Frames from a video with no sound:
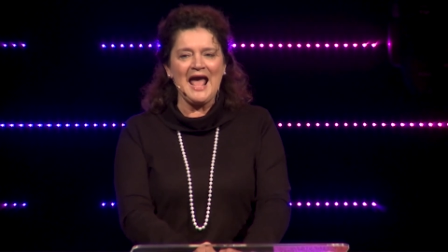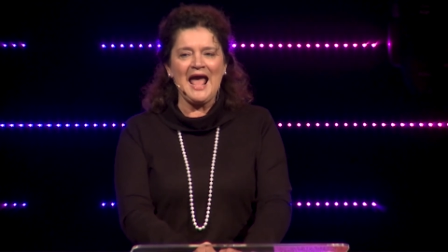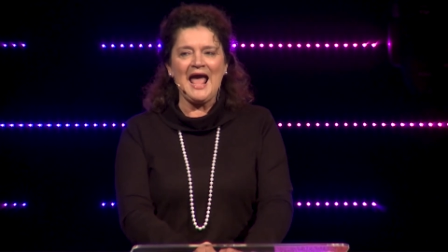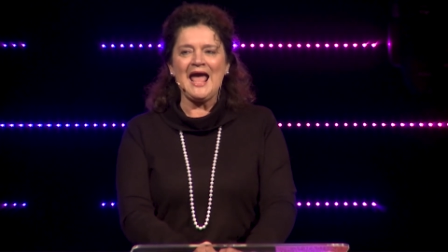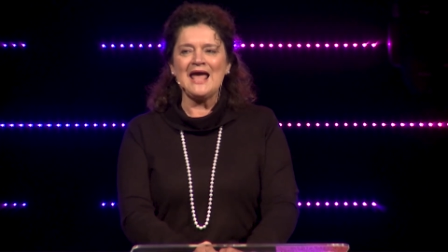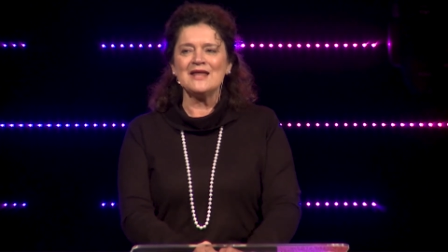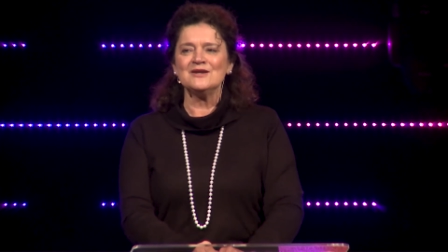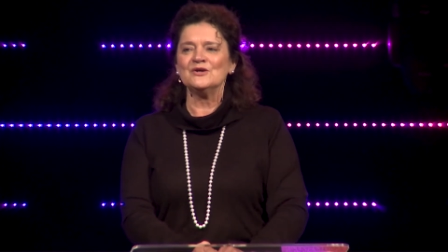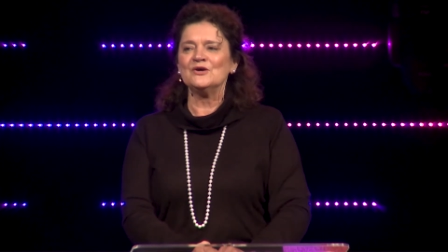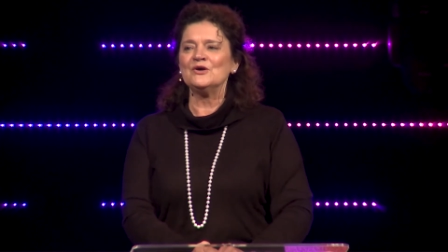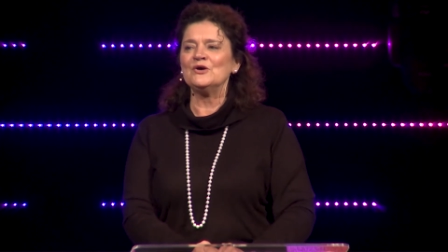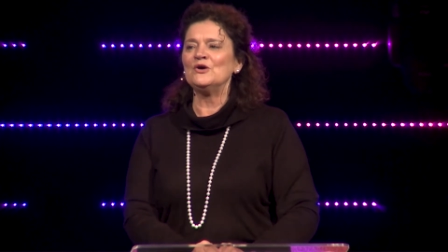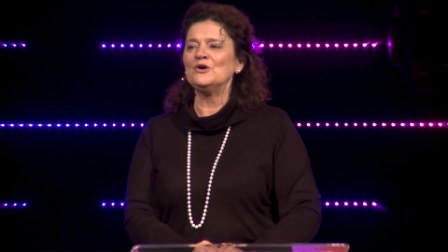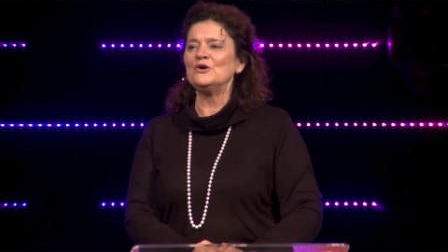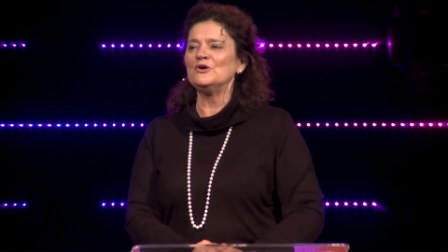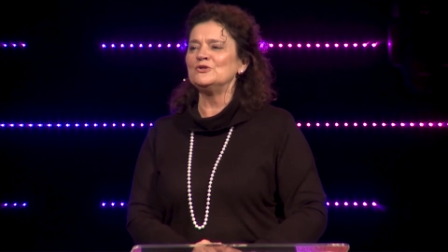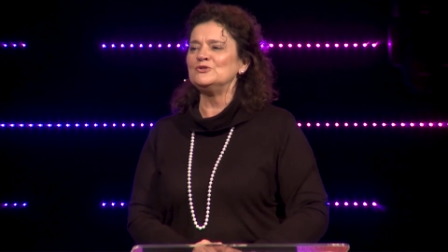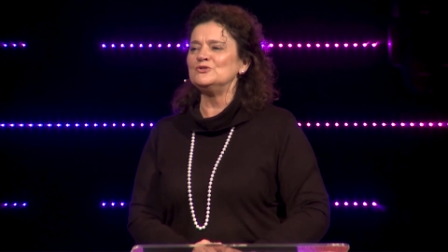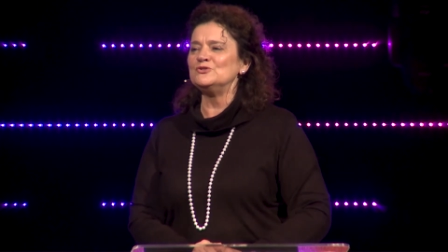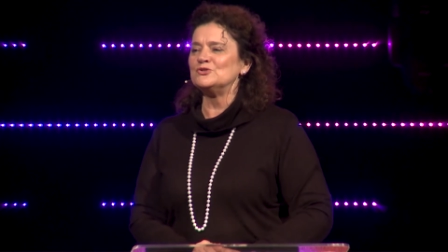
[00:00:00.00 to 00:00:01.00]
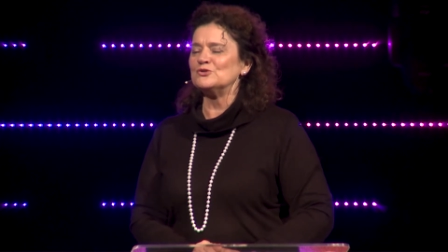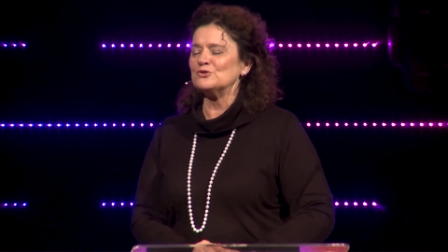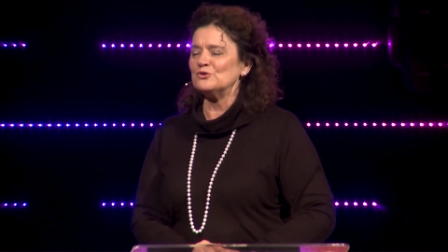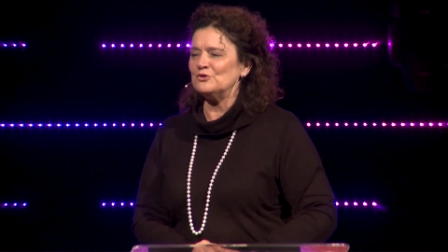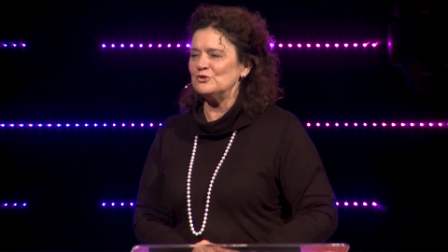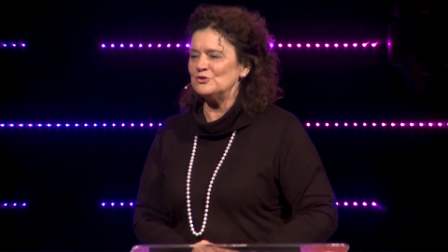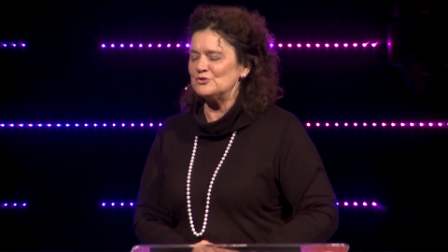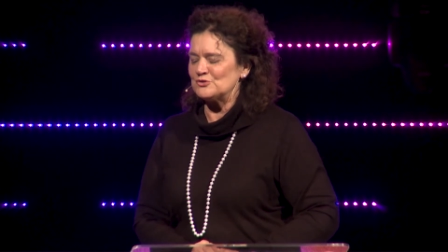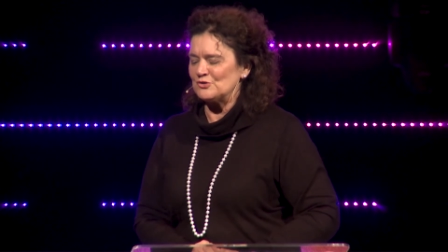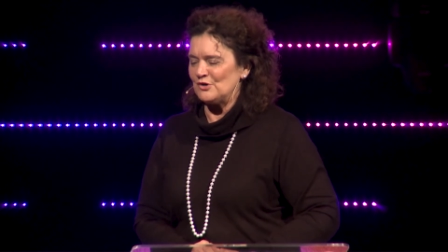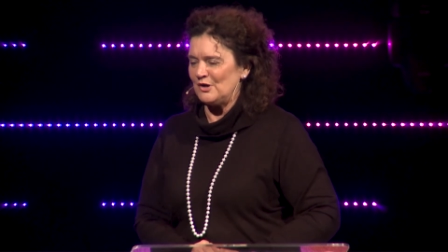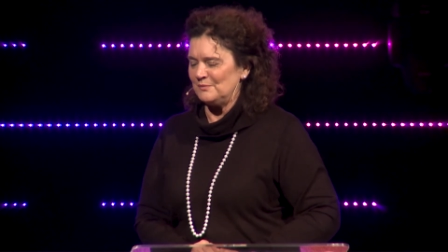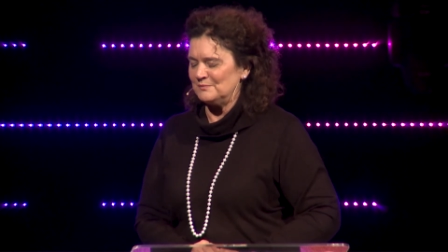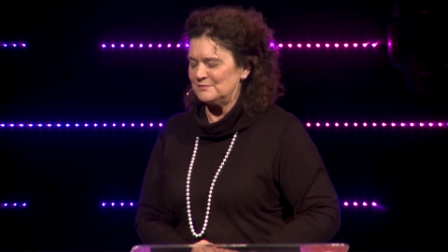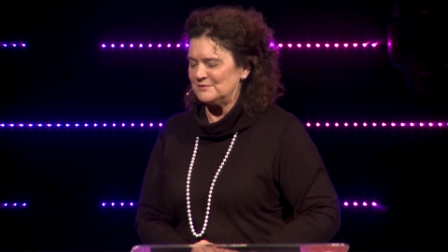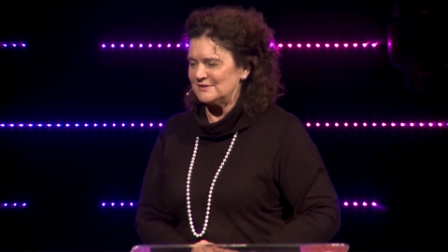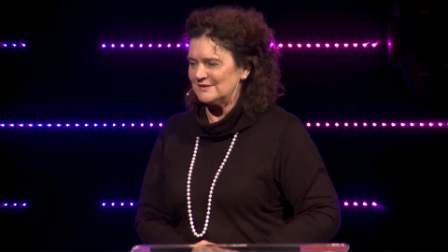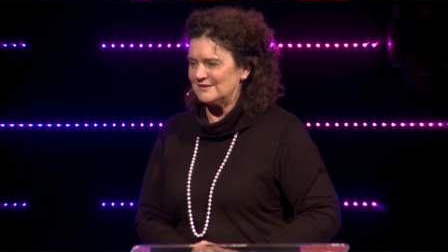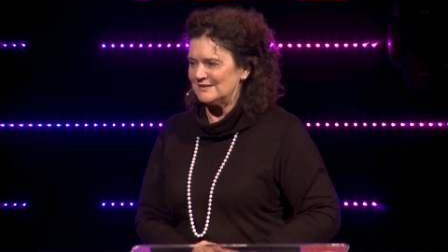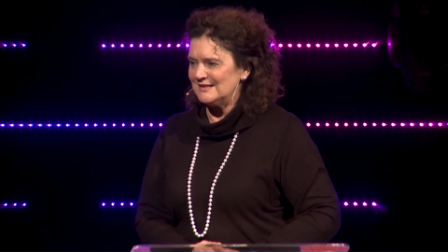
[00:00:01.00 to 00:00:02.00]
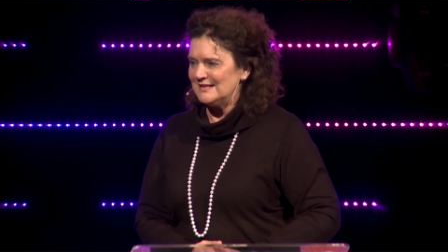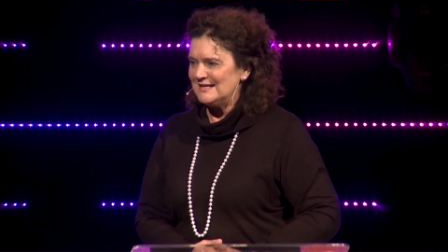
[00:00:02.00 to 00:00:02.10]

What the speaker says: And her jaw dropped.